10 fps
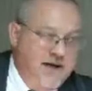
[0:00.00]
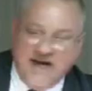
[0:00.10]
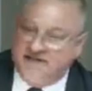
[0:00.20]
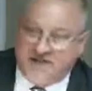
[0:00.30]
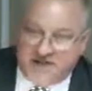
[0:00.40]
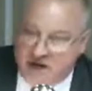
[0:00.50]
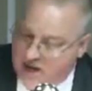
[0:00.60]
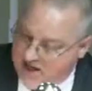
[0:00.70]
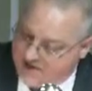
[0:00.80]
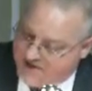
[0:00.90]
He's the
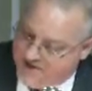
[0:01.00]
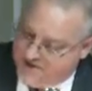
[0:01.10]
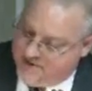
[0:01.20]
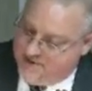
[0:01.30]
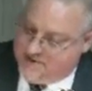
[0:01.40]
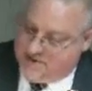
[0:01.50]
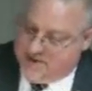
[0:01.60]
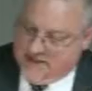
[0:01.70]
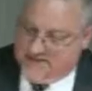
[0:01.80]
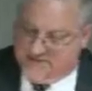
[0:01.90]
judge.
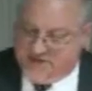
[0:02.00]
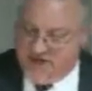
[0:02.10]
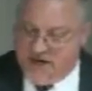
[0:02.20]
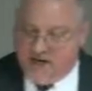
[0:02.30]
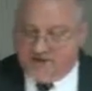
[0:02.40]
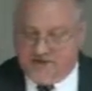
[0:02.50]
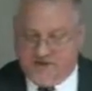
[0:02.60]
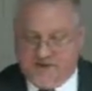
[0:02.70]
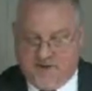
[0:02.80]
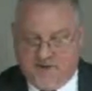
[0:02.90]
He's the
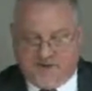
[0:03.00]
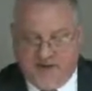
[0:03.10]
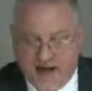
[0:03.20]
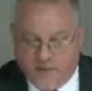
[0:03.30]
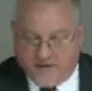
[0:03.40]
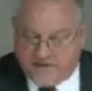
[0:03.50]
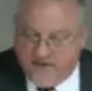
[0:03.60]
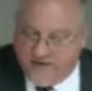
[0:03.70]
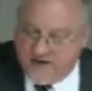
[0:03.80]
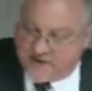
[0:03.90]
judge. So now we
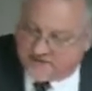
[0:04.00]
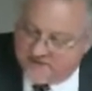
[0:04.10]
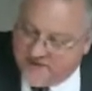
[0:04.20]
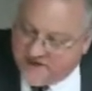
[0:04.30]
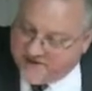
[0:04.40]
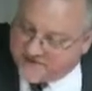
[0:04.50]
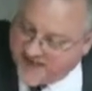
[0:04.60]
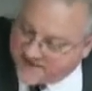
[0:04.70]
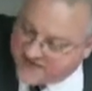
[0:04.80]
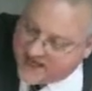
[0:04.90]
see the
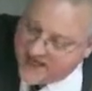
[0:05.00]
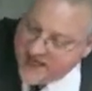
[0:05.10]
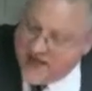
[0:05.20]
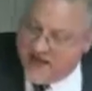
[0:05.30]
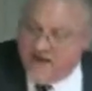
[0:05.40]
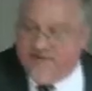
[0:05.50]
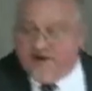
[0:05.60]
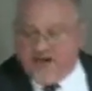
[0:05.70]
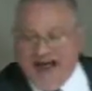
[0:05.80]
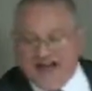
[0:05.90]
necessity of
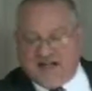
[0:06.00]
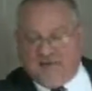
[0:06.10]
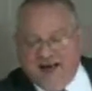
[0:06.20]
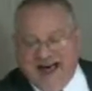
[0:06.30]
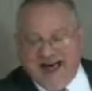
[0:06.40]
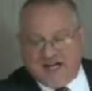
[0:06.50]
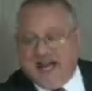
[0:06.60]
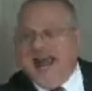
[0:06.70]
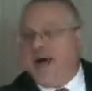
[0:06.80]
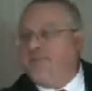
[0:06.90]
the divine
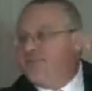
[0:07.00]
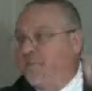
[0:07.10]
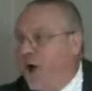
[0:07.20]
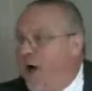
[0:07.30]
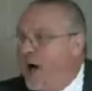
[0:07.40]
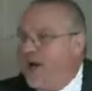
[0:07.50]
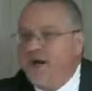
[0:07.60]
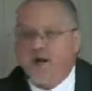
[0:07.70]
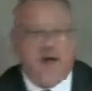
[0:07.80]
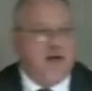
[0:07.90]
lamb's
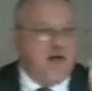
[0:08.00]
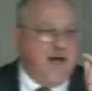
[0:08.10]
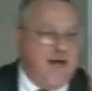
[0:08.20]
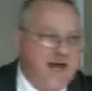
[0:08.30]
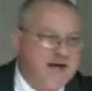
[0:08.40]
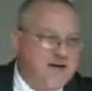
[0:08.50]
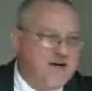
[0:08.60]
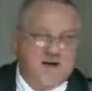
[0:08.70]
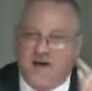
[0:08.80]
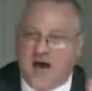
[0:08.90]
blood
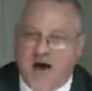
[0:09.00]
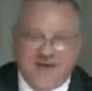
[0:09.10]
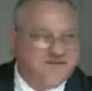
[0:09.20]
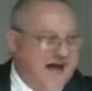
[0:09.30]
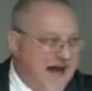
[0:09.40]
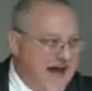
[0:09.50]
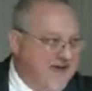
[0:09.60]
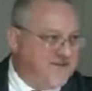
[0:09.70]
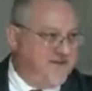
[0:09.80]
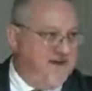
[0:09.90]
in God's
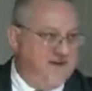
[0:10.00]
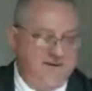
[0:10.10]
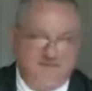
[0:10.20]
eyes.